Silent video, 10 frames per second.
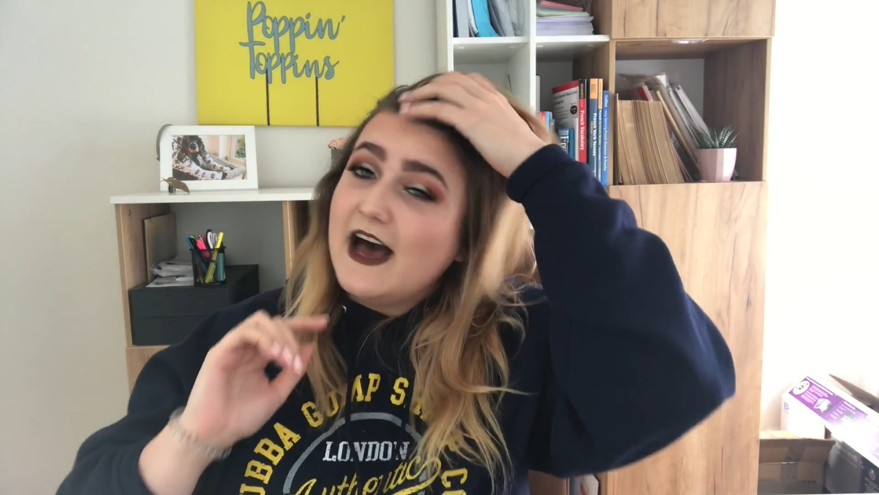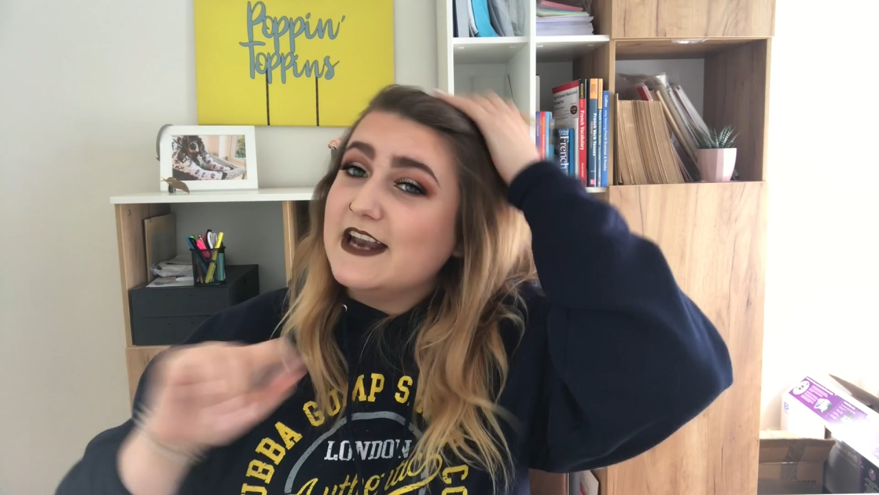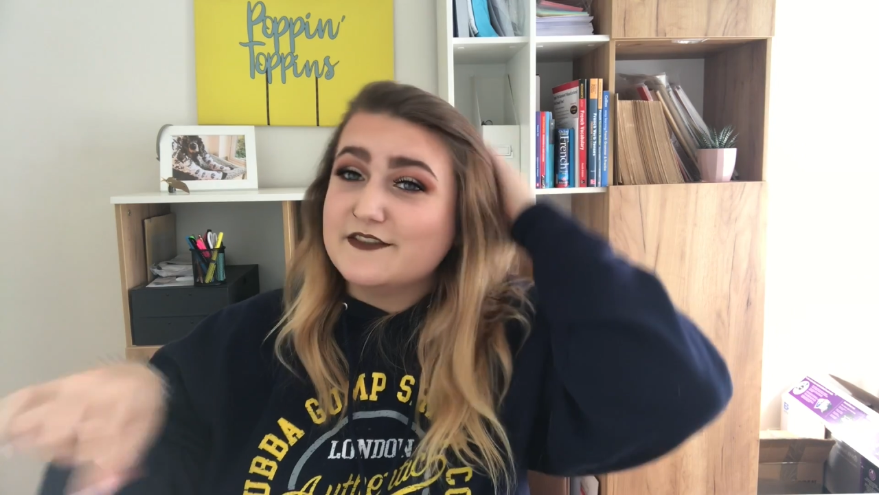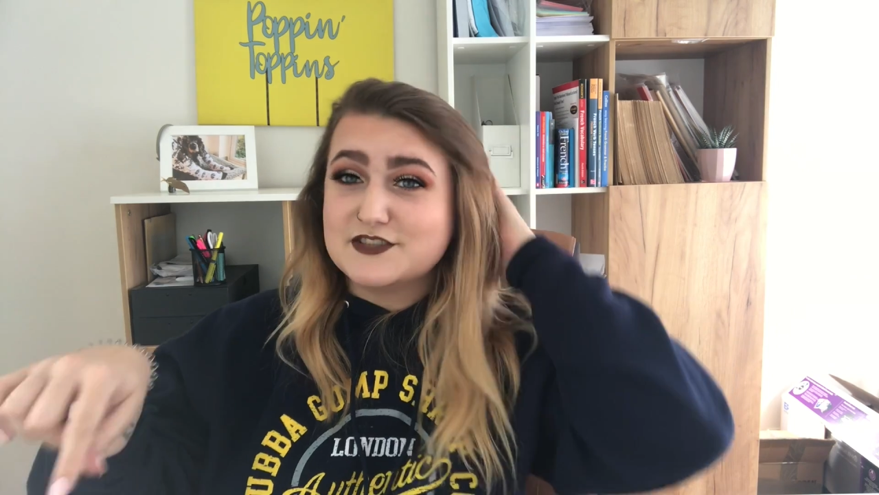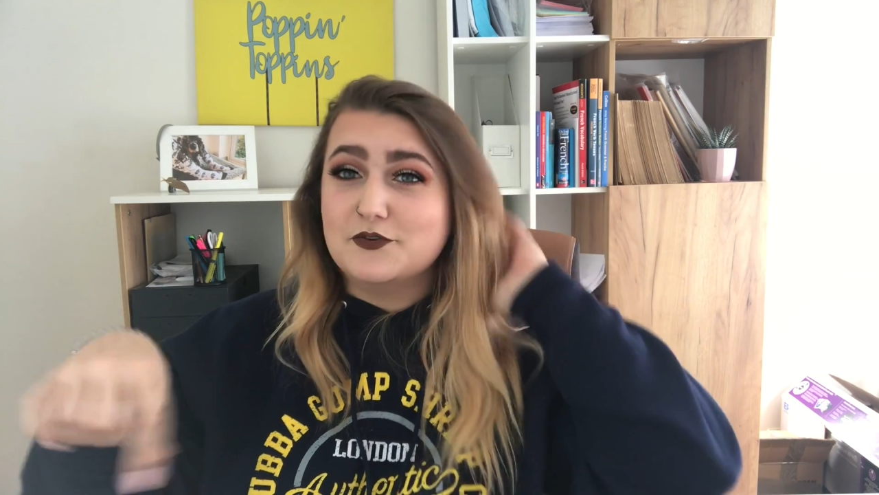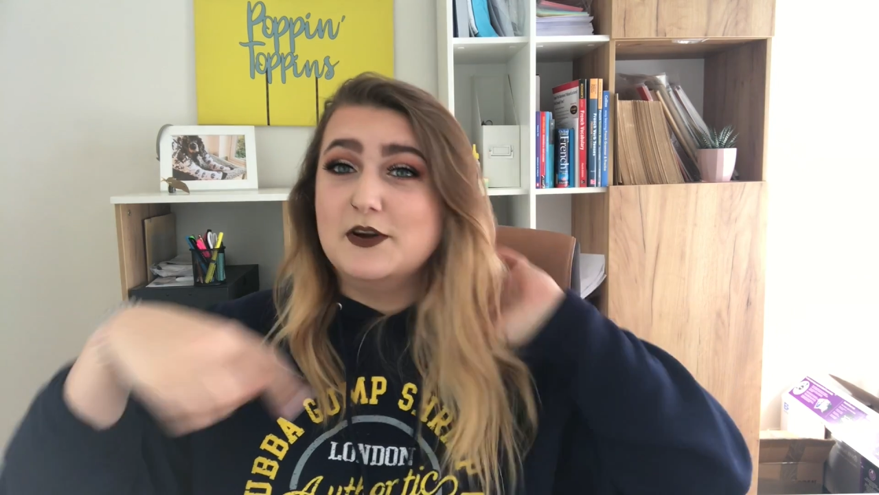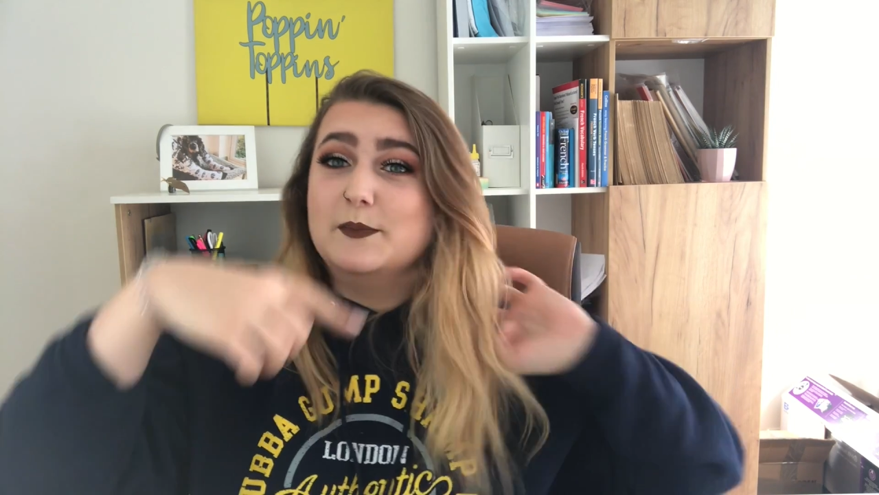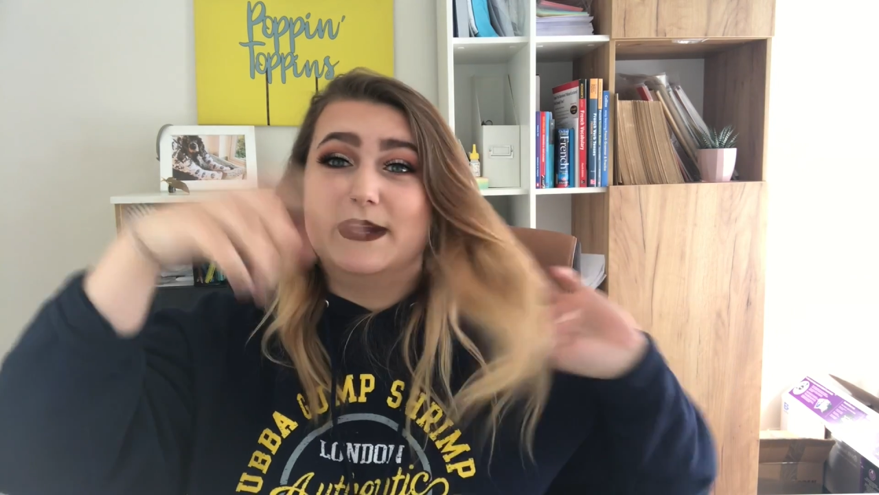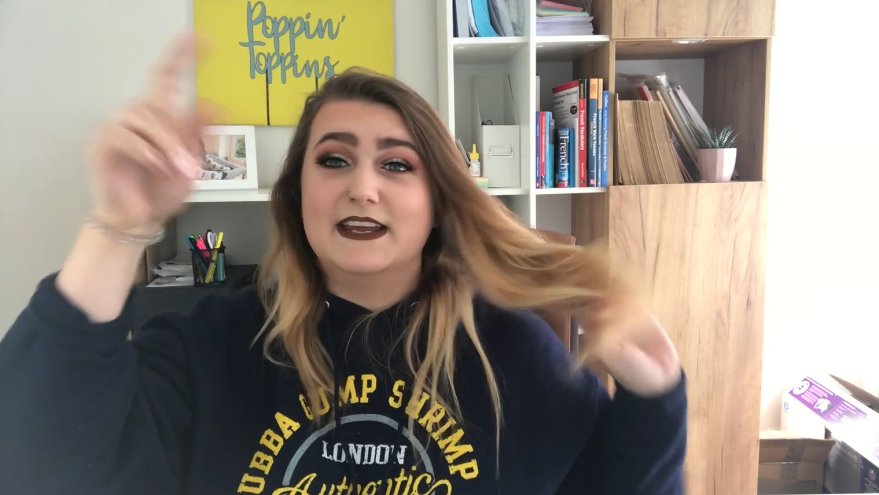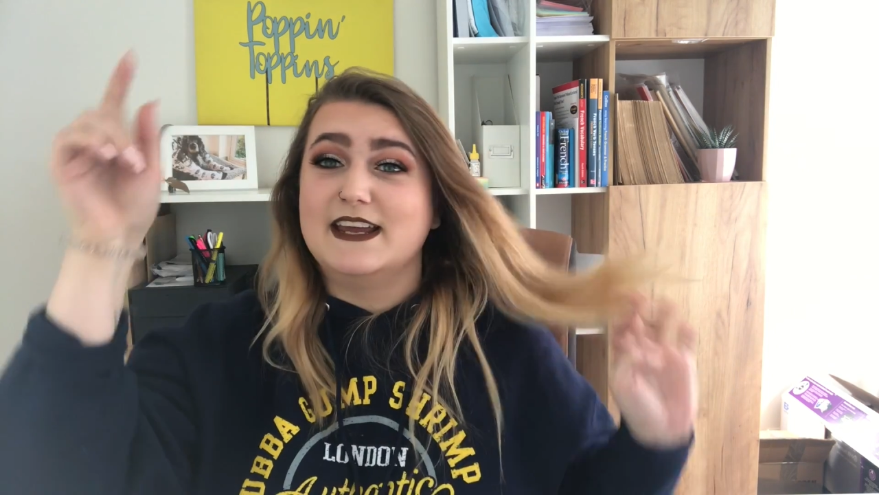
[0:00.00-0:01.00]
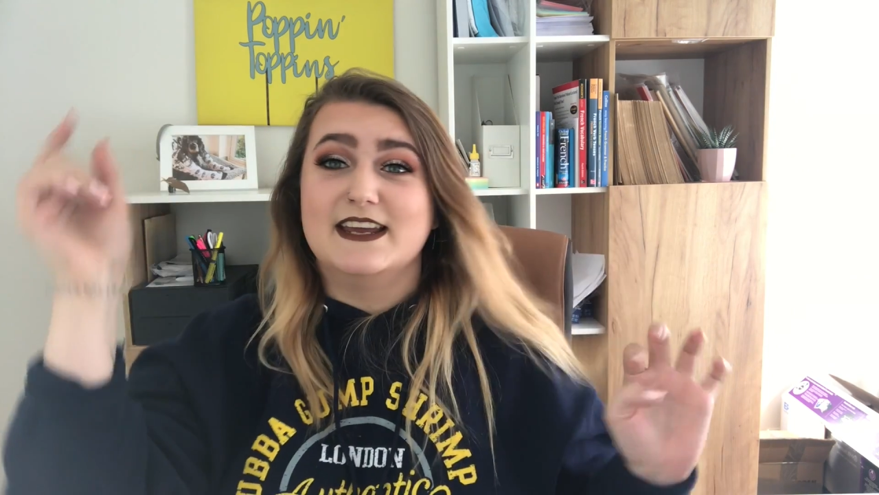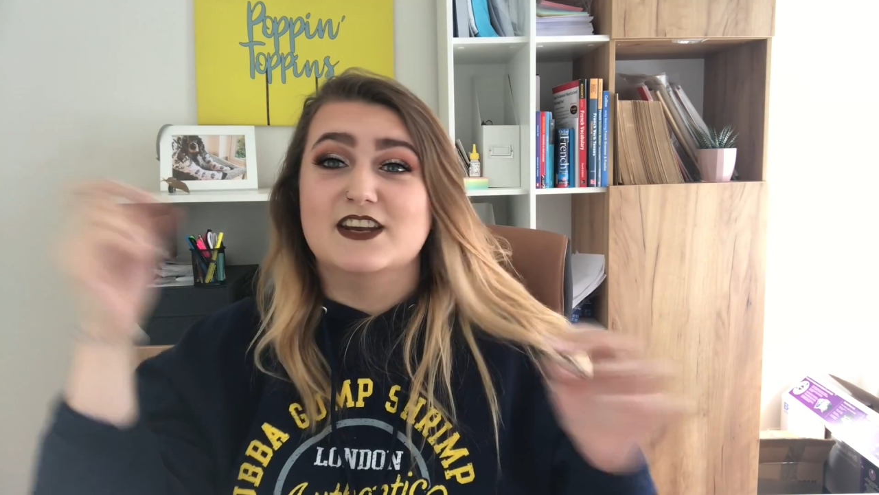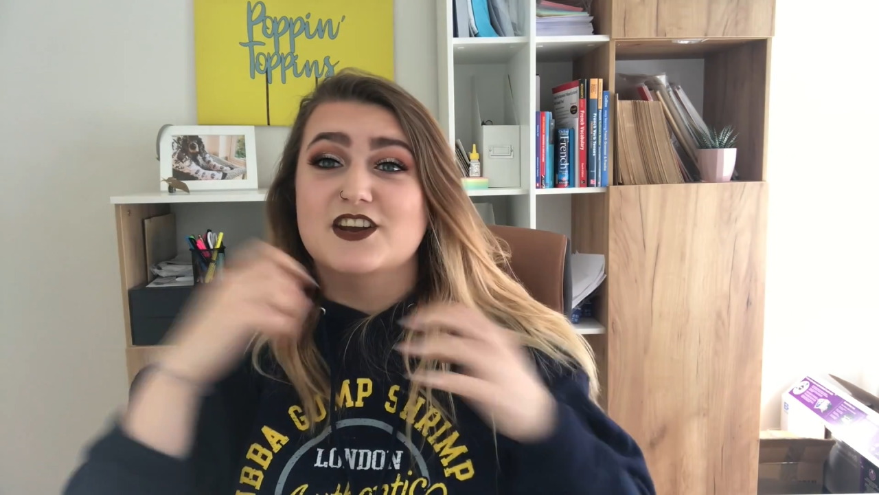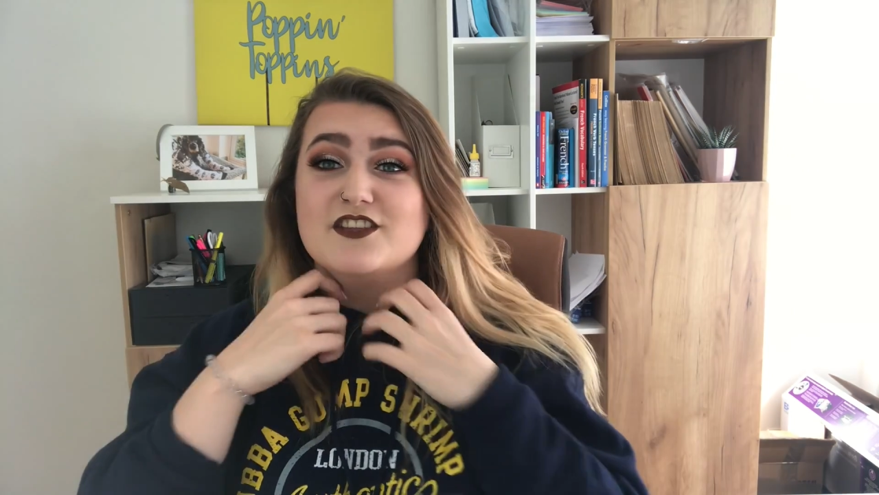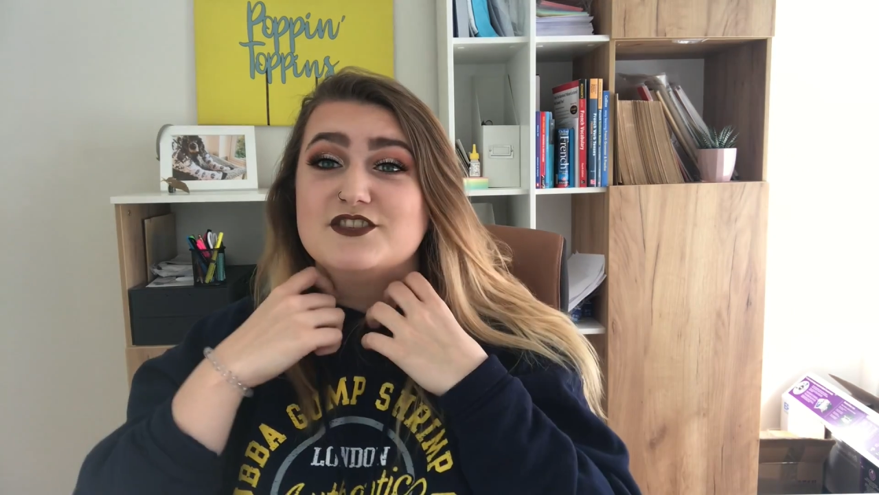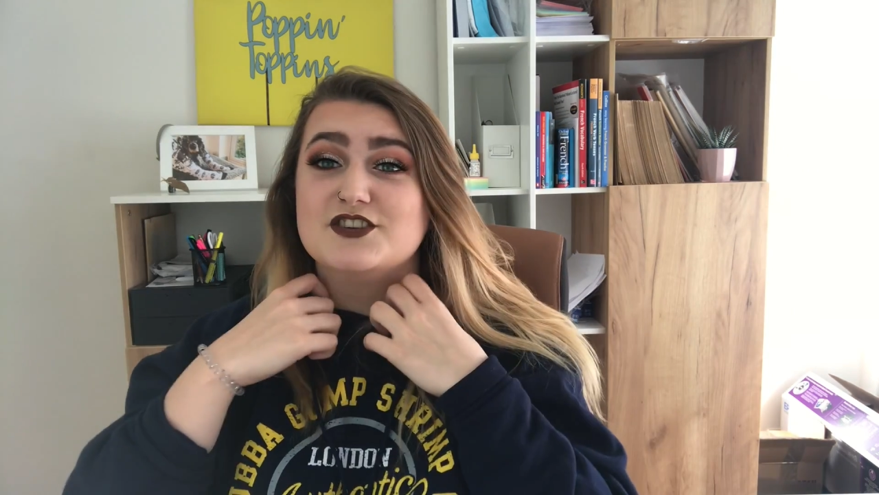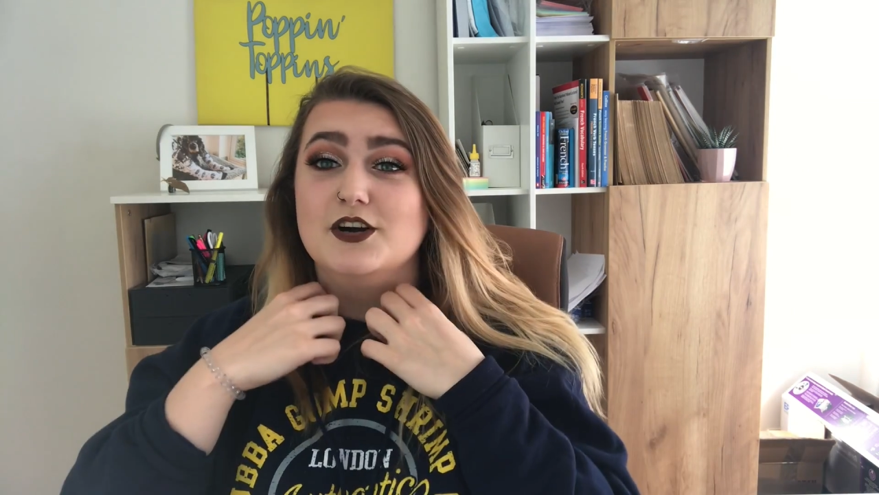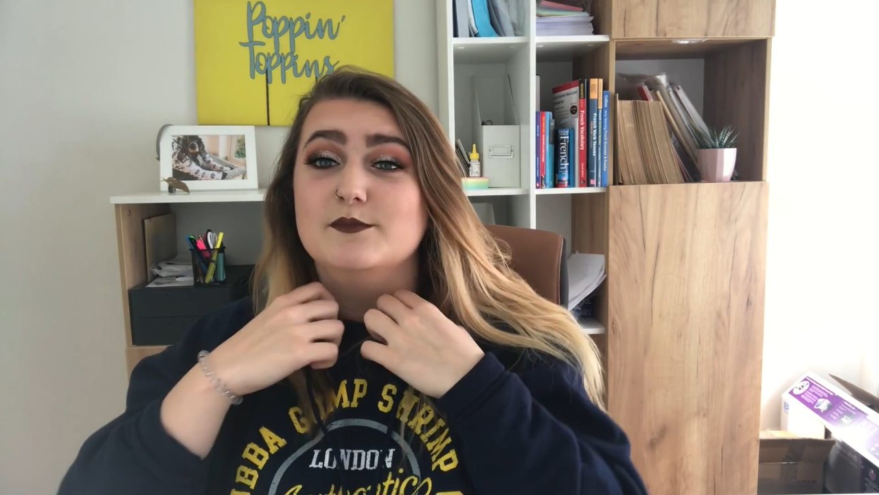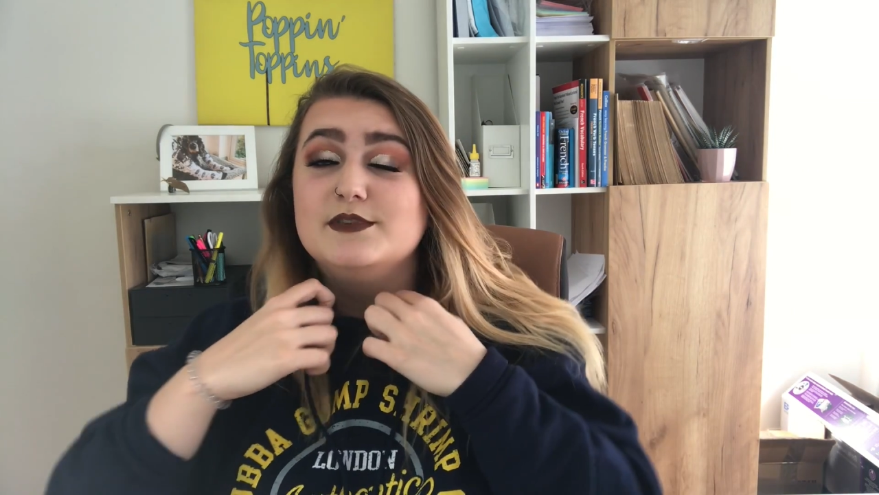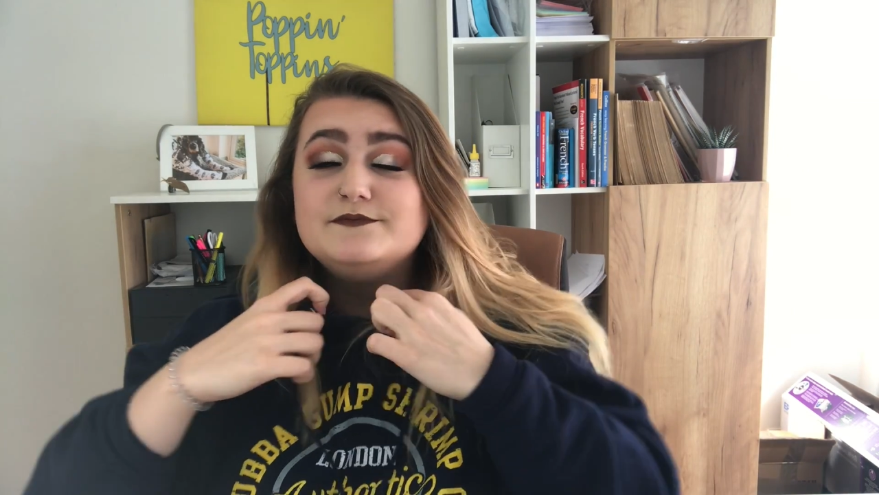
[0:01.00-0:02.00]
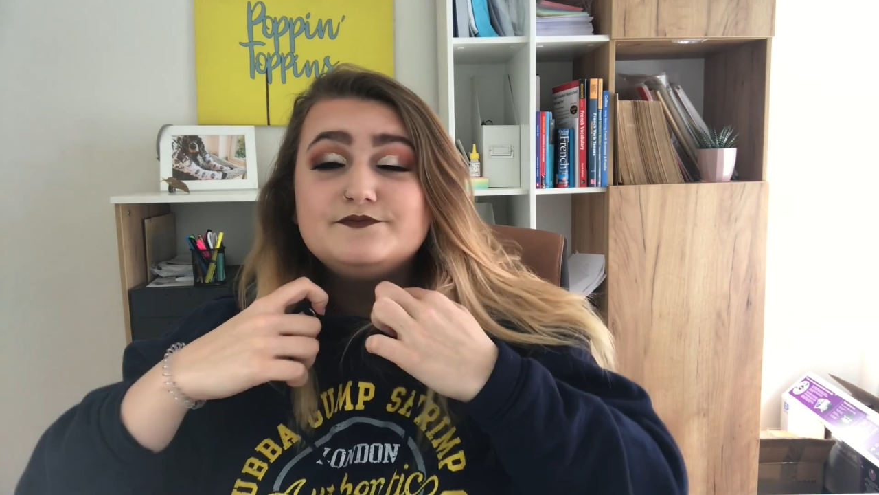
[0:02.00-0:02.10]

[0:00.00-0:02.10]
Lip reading: And if it's not, it'll be in another shop.